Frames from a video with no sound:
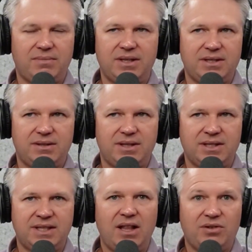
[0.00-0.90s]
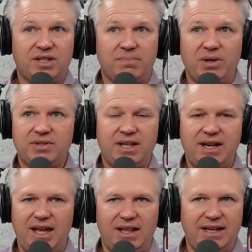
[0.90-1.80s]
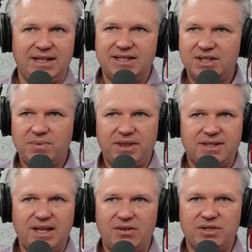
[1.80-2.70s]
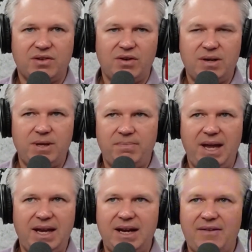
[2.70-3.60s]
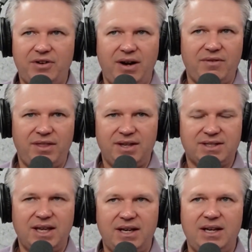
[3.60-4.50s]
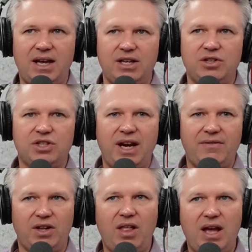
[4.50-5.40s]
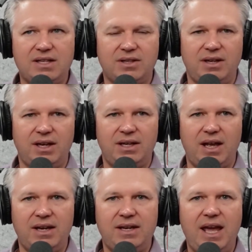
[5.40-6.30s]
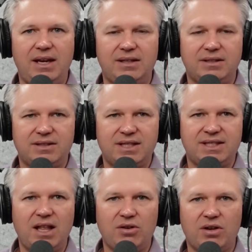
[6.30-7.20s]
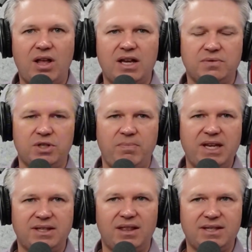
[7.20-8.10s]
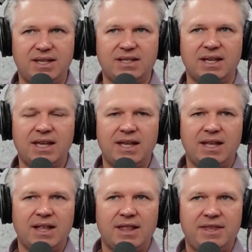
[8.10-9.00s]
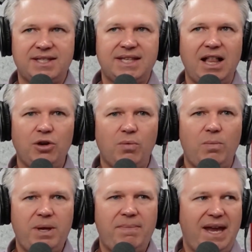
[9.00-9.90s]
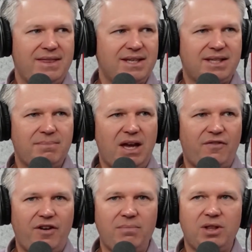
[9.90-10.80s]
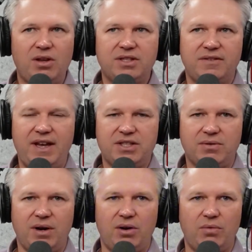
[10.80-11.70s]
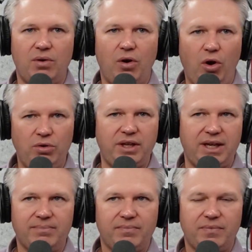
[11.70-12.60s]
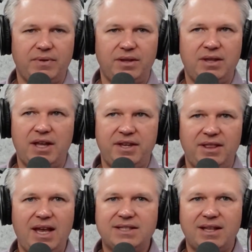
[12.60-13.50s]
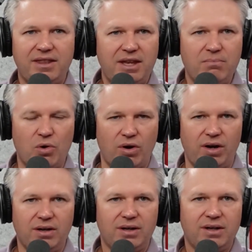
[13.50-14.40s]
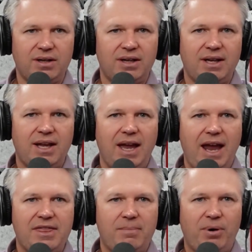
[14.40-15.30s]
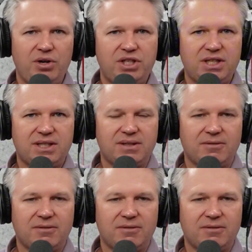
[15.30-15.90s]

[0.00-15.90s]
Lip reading: the seller is supposed to net, like this is what the seller is going to be paid after everything's said and done. You should have a clause, a net to seller clause, which basically says the seller will be paid this amount from close of escrow only, nothing less, nothing more. And the purchase